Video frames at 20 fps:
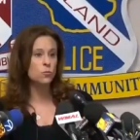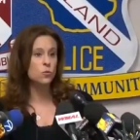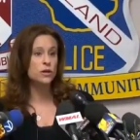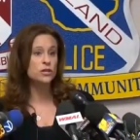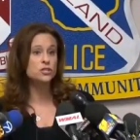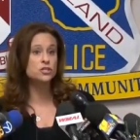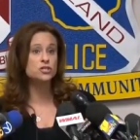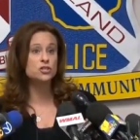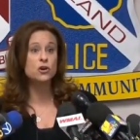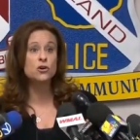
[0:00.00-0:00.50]

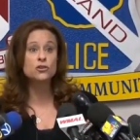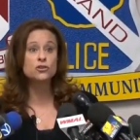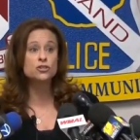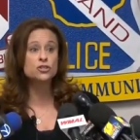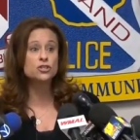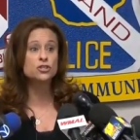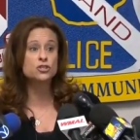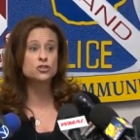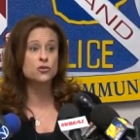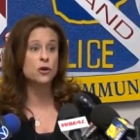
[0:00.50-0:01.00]
We
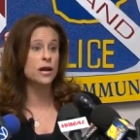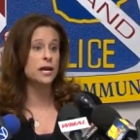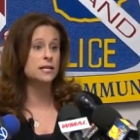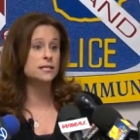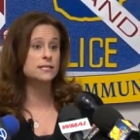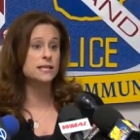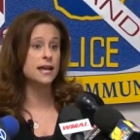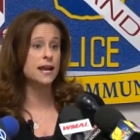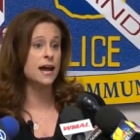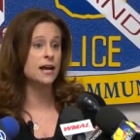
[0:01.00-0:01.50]
searched
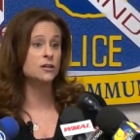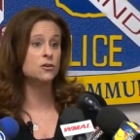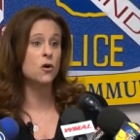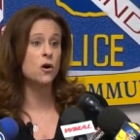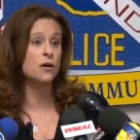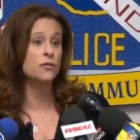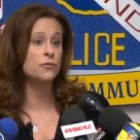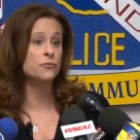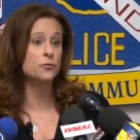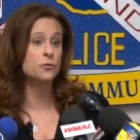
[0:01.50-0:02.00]
trains that had
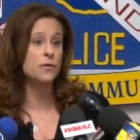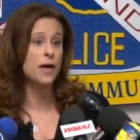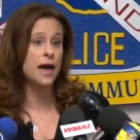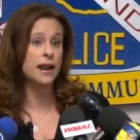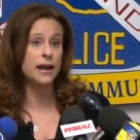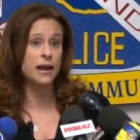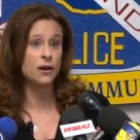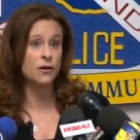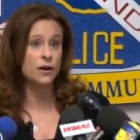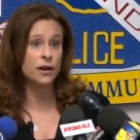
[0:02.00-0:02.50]
gone through
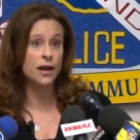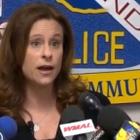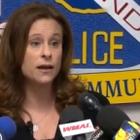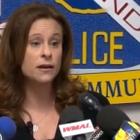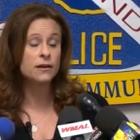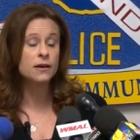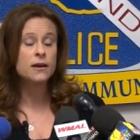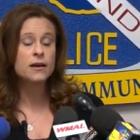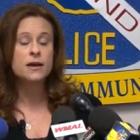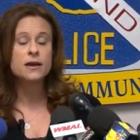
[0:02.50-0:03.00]
that
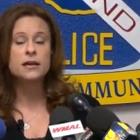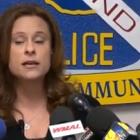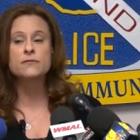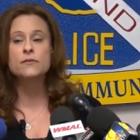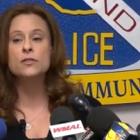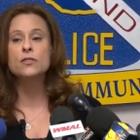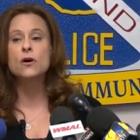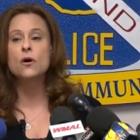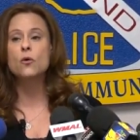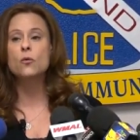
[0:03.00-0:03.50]
area,
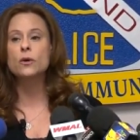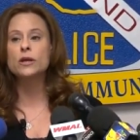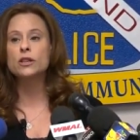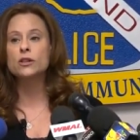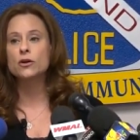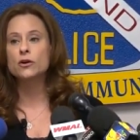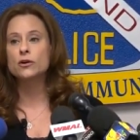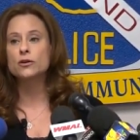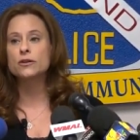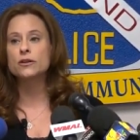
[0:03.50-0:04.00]
even though we
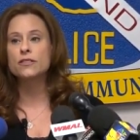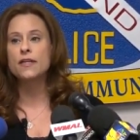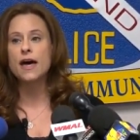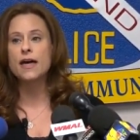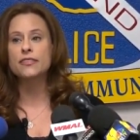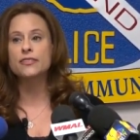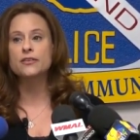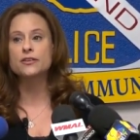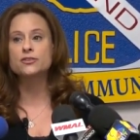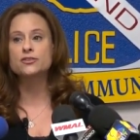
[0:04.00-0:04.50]
learned
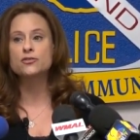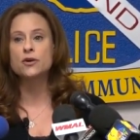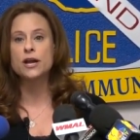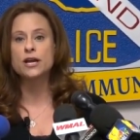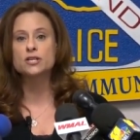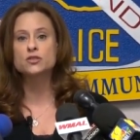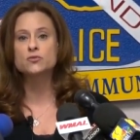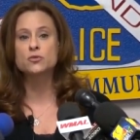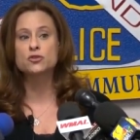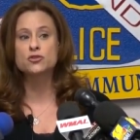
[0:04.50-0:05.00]
that the
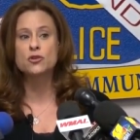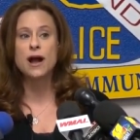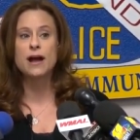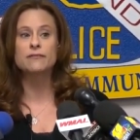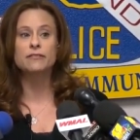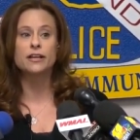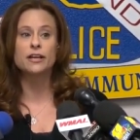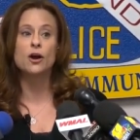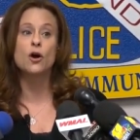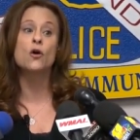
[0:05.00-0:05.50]
trains were
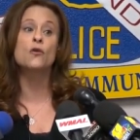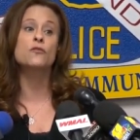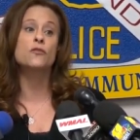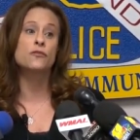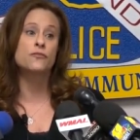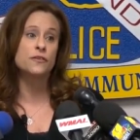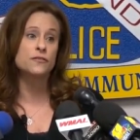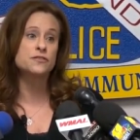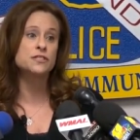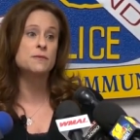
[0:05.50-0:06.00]
traveling over
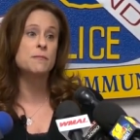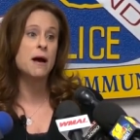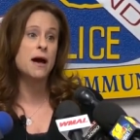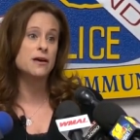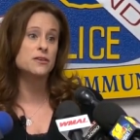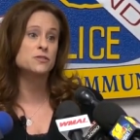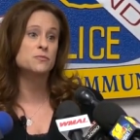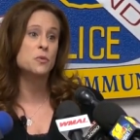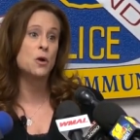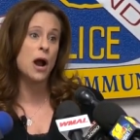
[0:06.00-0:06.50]
50
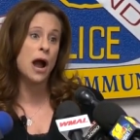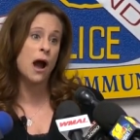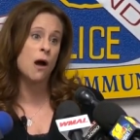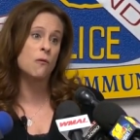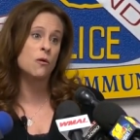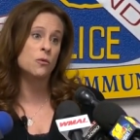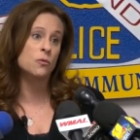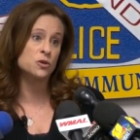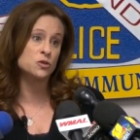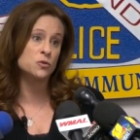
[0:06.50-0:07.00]
miles per
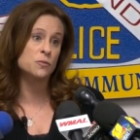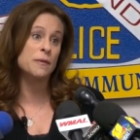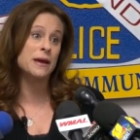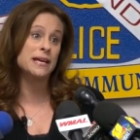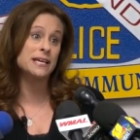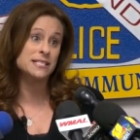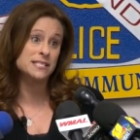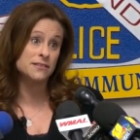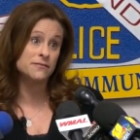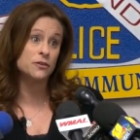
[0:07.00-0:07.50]
hour, which would
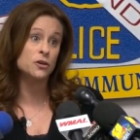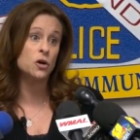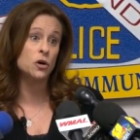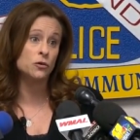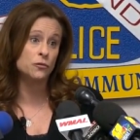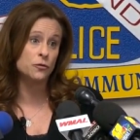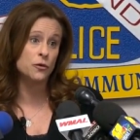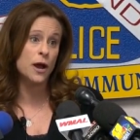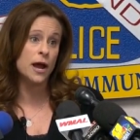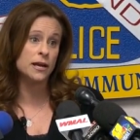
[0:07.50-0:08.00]
make it
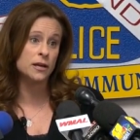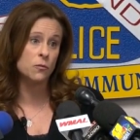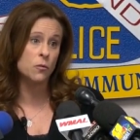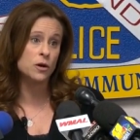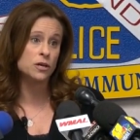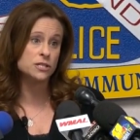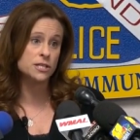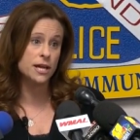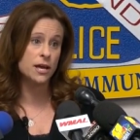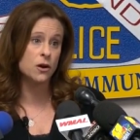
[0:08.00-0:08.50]
difficult for
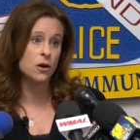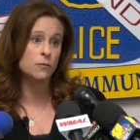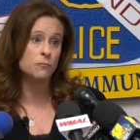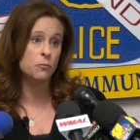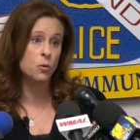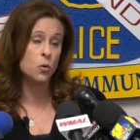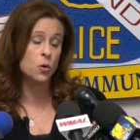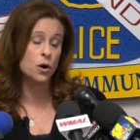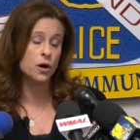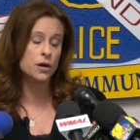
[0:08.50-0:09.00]
anyone to get on
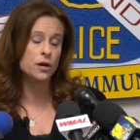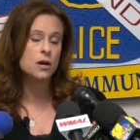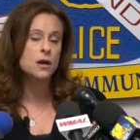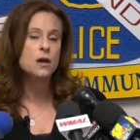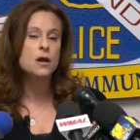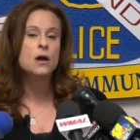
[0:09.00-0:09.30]
board.